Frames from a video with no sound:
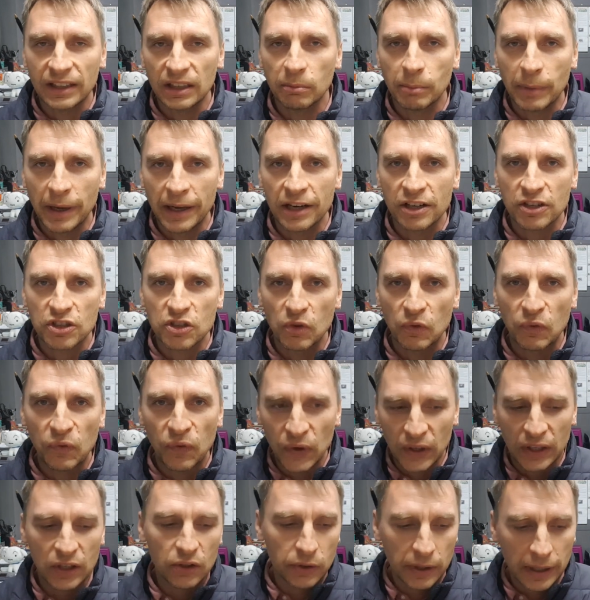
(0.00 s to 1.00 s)
managed to
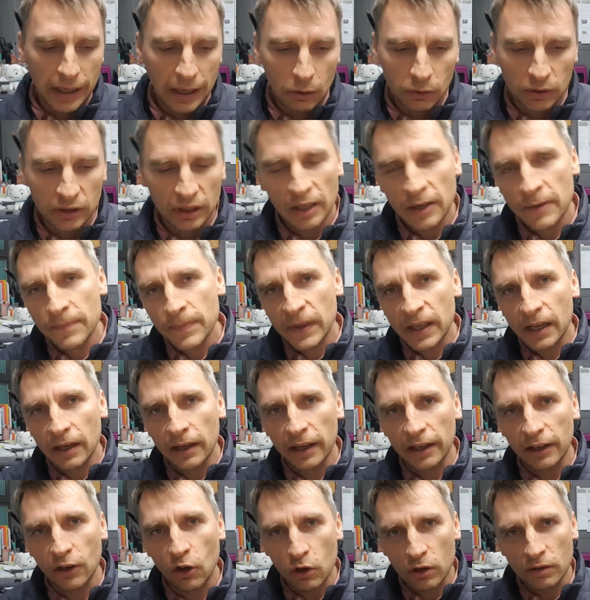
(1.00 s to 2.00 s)
figure it out, and
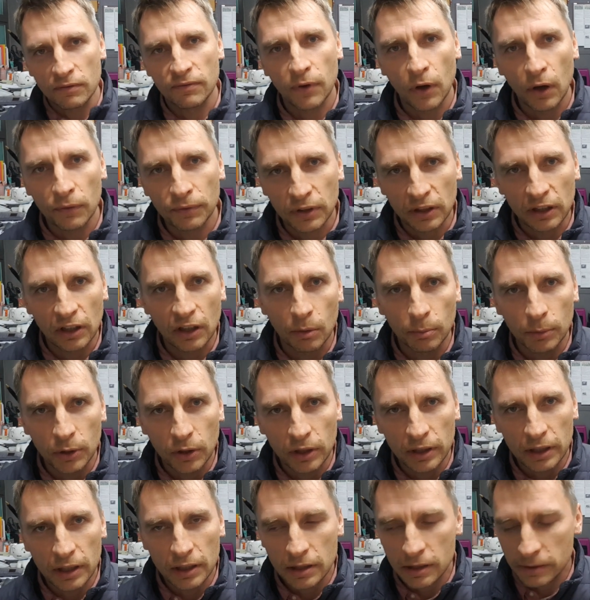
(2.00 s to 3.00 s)
I got involved in the
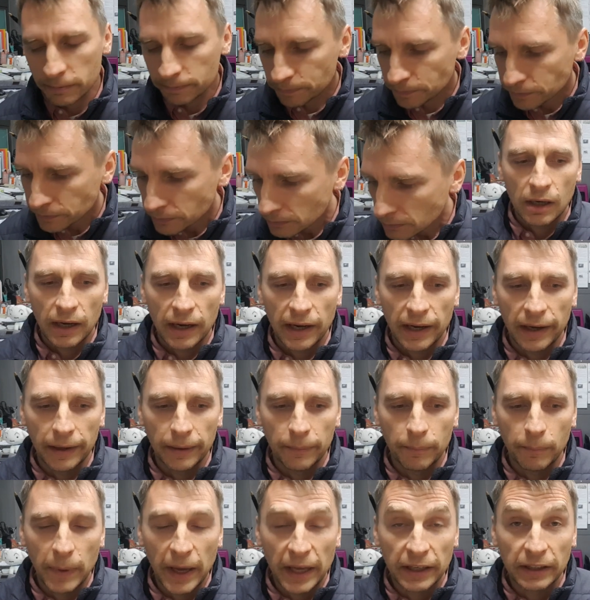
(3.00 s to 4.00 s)
communities.
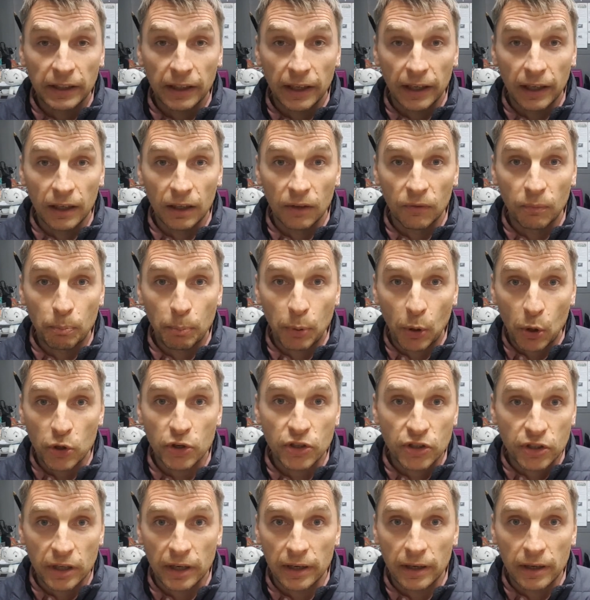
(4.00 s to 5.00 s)
I met a
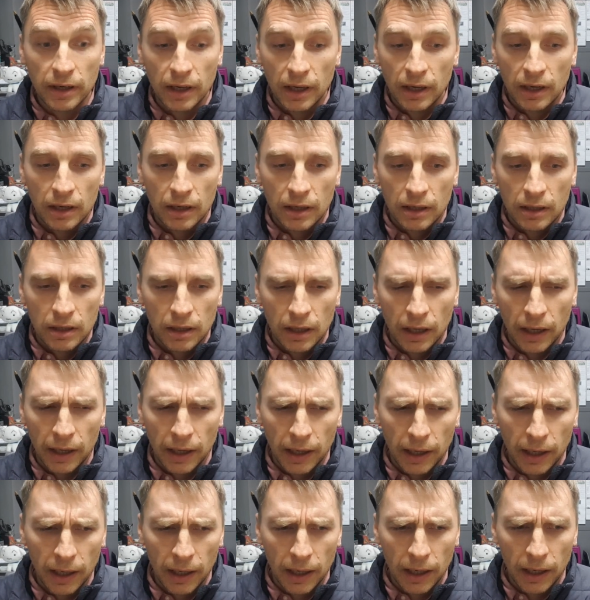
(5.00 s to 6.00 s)
person
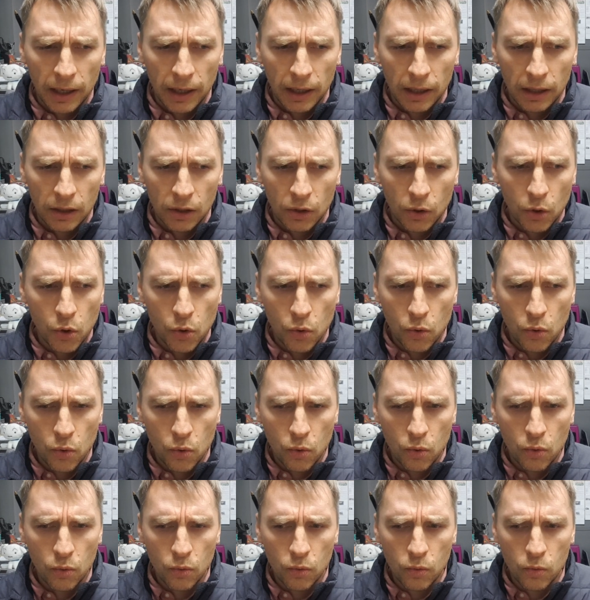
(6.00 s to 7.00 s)

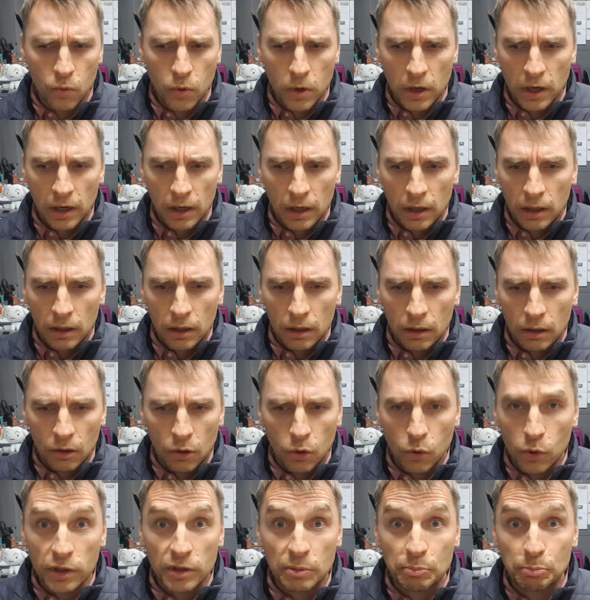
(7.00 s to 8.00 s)
who
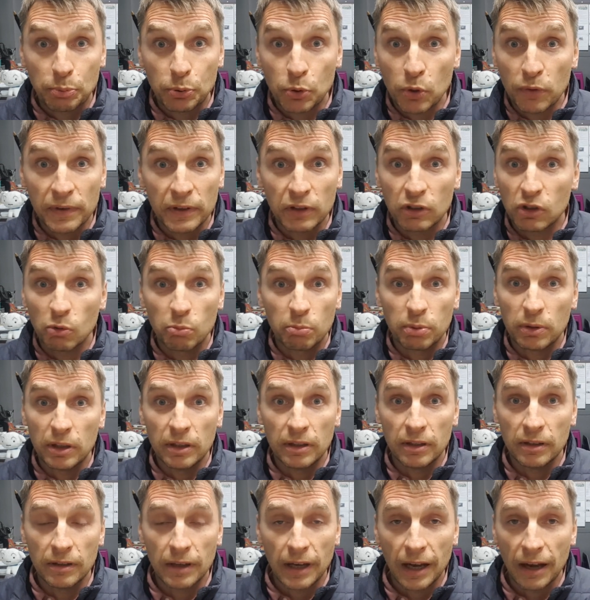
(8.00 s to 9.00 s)
is proving to
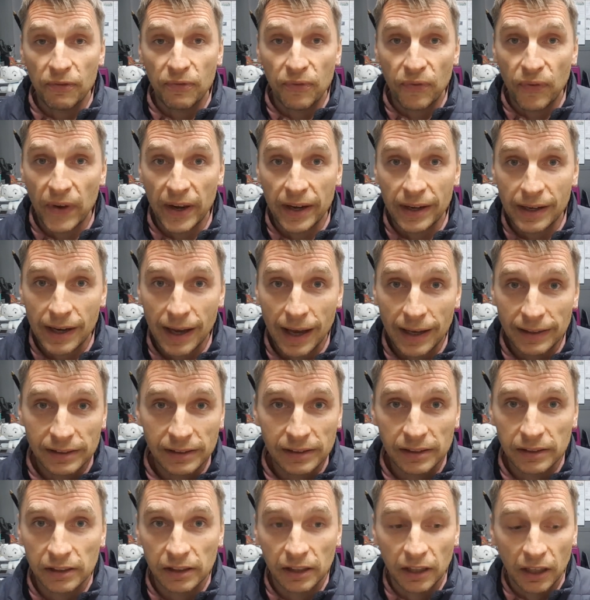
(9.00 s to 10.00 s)
be a
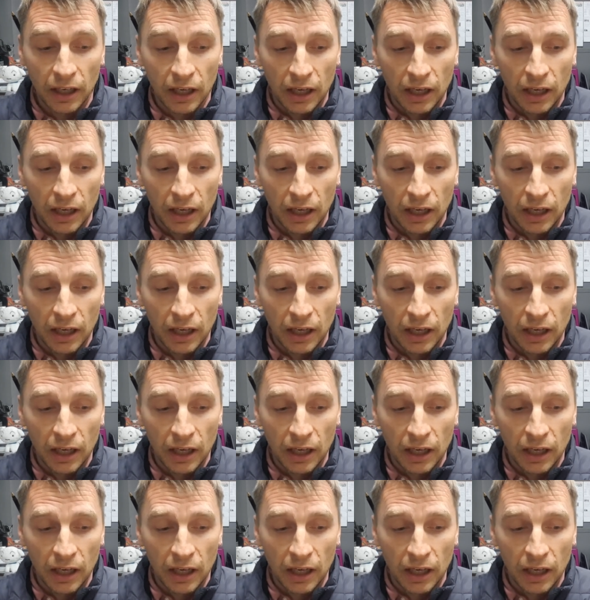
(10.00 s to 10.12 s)
fantastic